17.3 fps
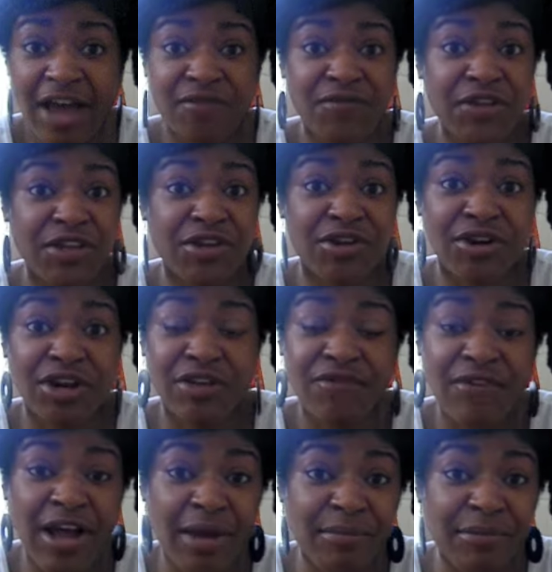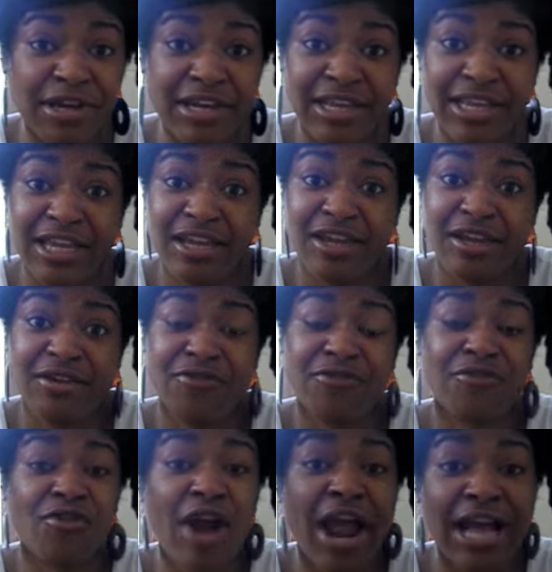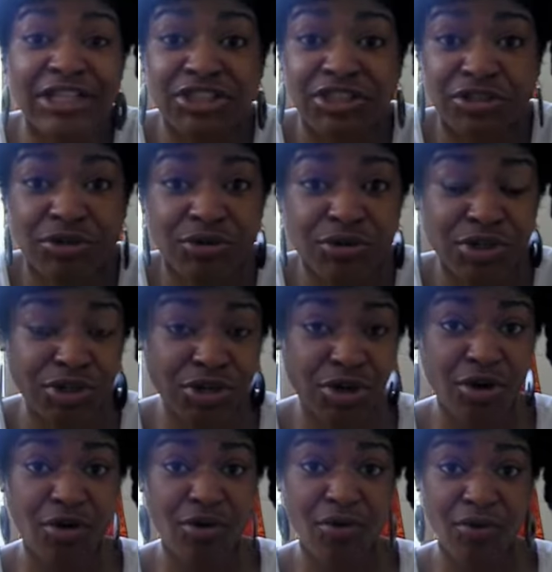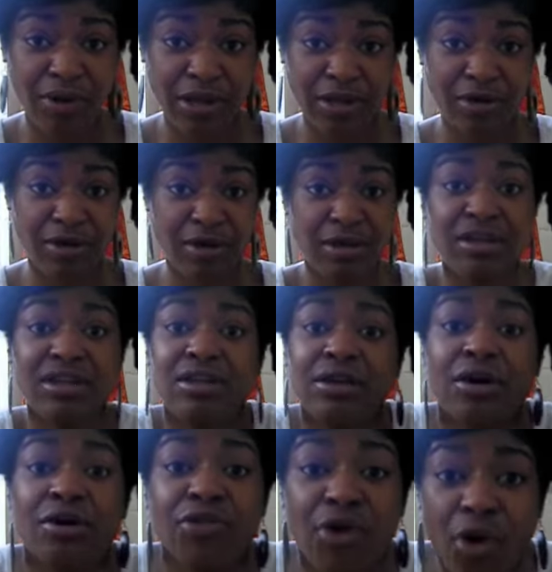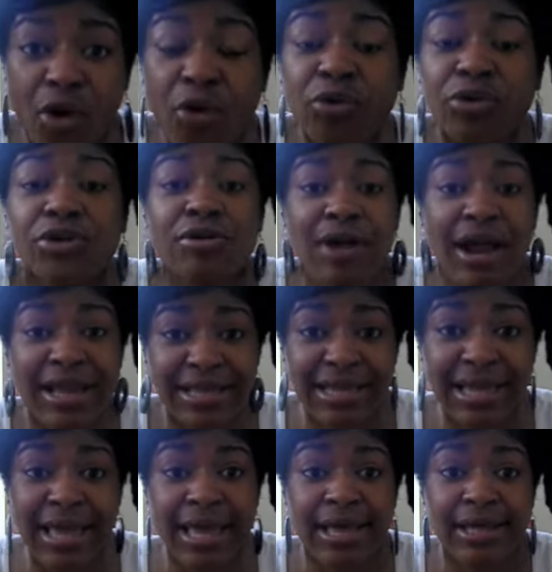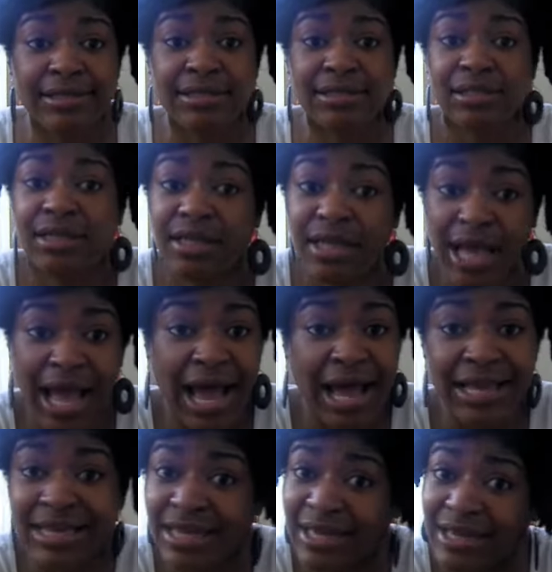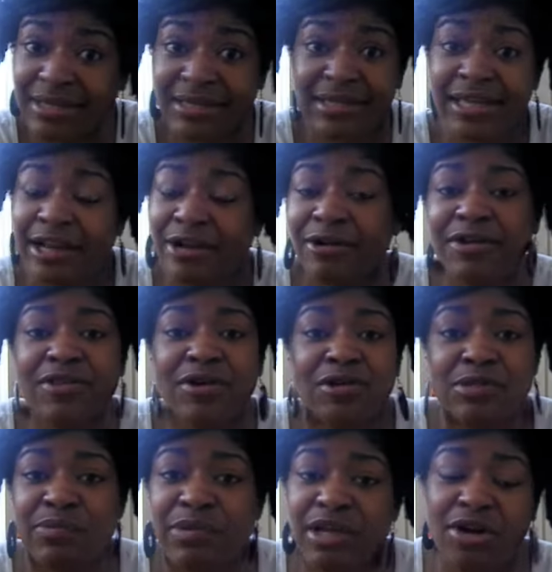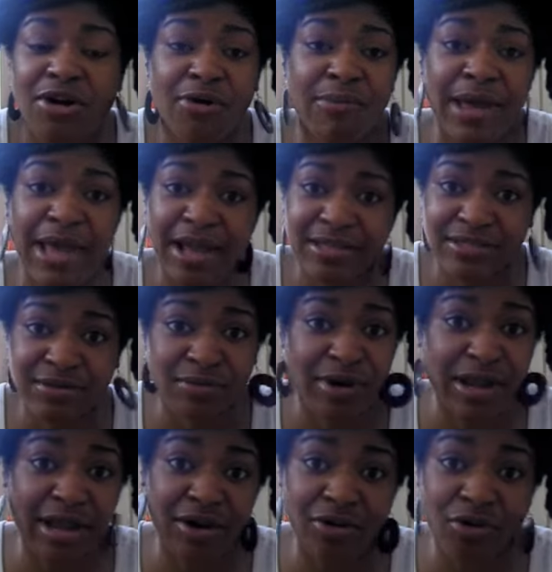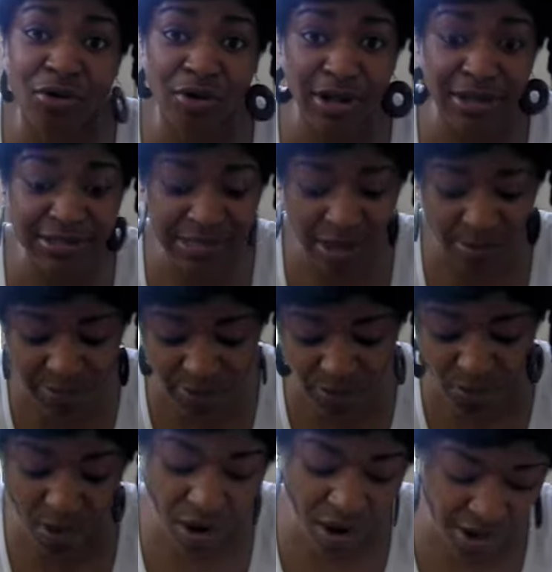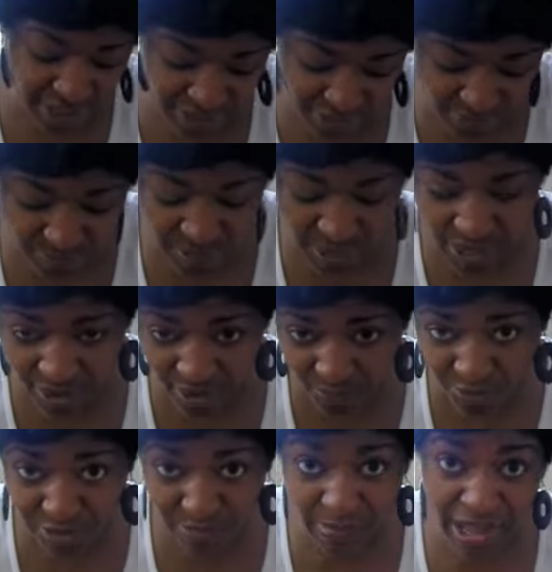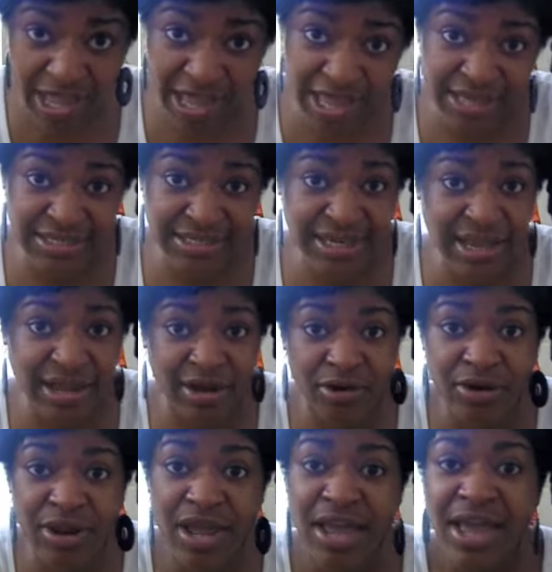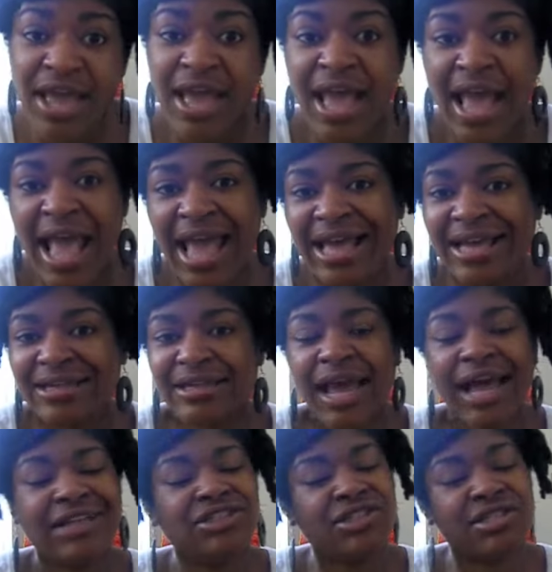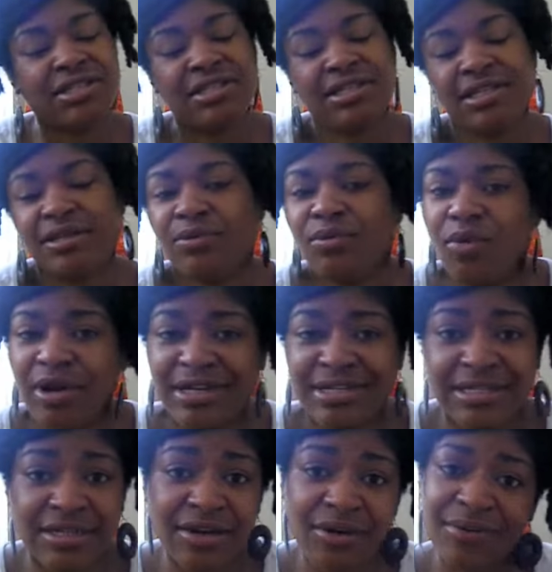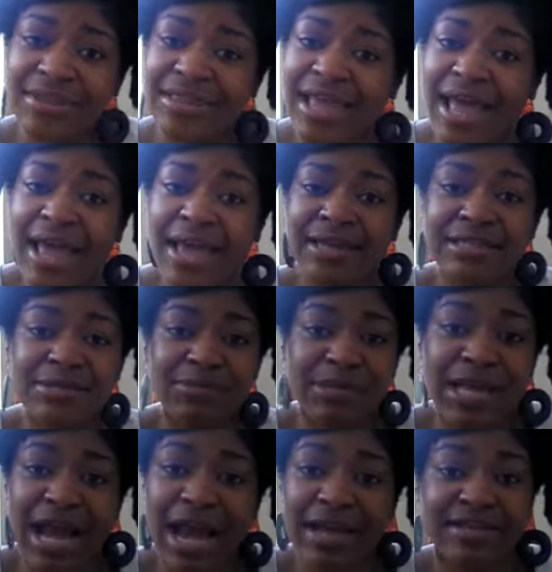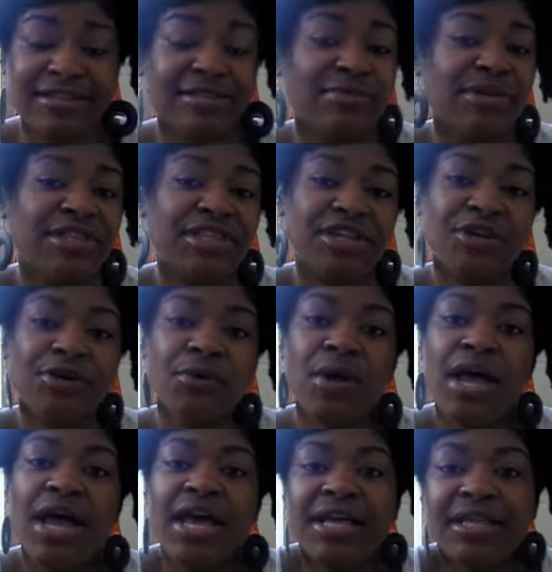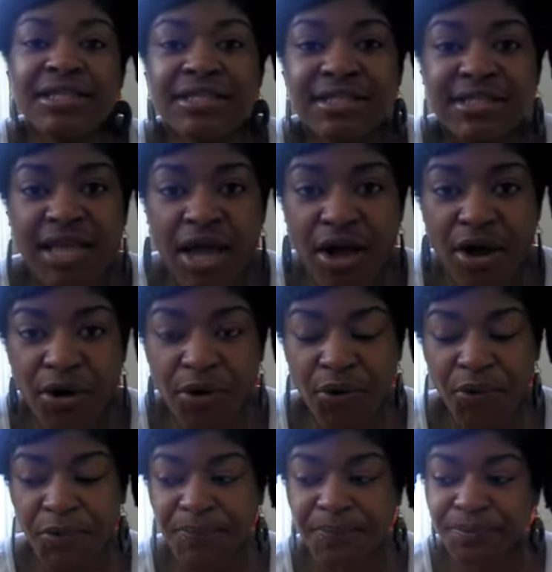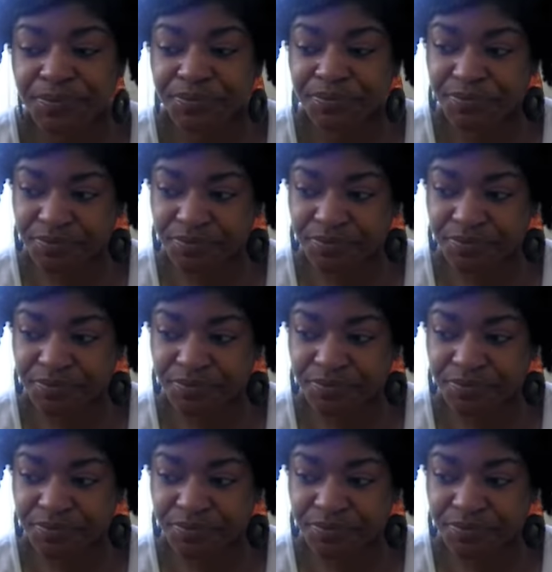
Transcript: I figure if I'm going to get fragile, you know, you know, the older I get, I can't carry those big old bags around or else I'll be walking around with my head down. And I just didn't want to deal with that, to be honest with you. So